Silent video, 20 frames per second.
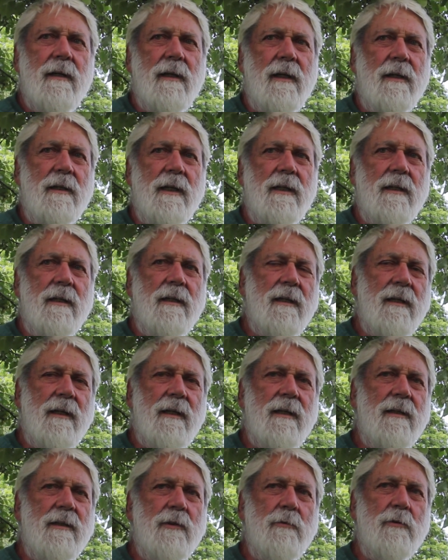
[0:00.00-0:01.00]
And then
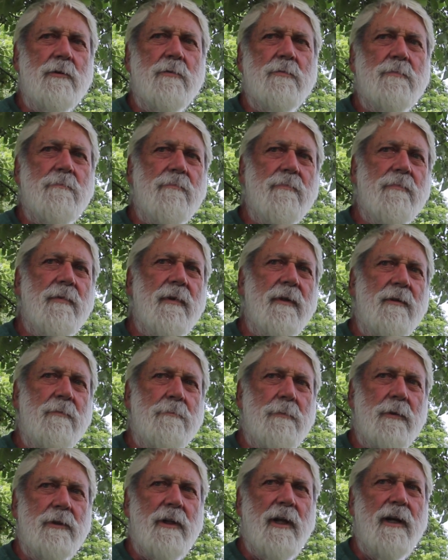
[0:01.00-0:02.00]
you would
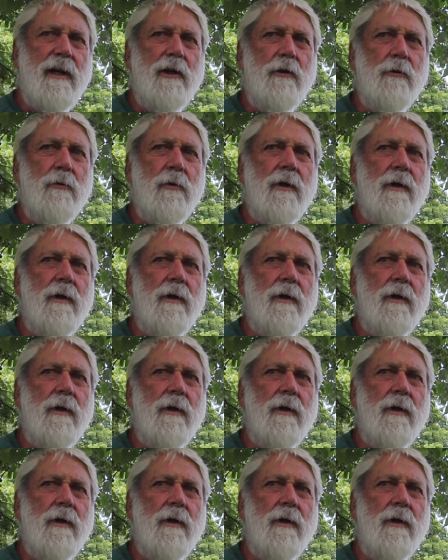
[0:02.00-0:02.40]
put that into